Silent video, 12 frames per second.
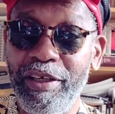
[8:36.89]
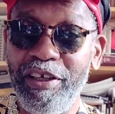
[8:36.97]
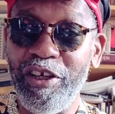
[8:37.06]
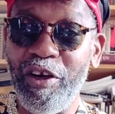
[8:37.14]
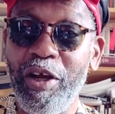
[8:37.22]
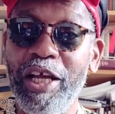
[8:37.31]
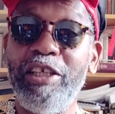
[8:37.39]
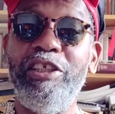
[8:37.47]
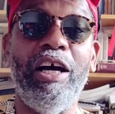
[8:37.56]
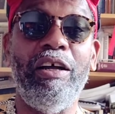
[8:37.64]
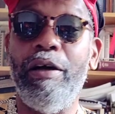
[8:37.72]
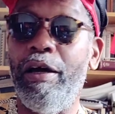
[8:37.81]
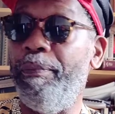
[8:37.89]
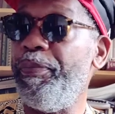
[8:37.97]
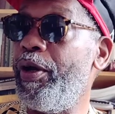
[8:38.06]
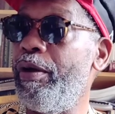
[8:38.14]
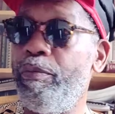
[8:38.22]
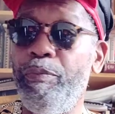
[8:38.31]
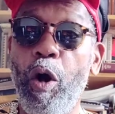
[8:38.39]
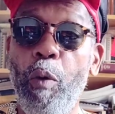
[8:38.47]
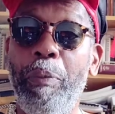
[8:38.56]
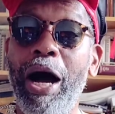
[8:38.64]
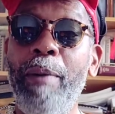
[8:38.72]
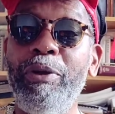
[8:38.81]
You know, the, um, uh,
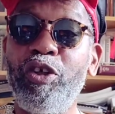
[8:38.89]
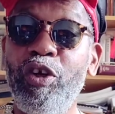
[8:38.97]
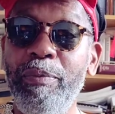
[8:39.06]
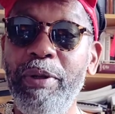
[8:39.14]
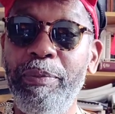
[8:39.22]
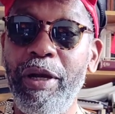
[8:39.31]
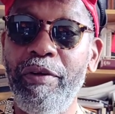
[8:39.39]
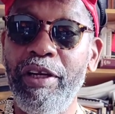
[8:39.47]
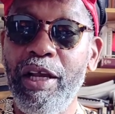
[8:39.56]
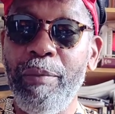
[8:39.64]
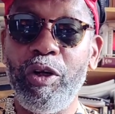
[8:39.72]
Obama's going to be buried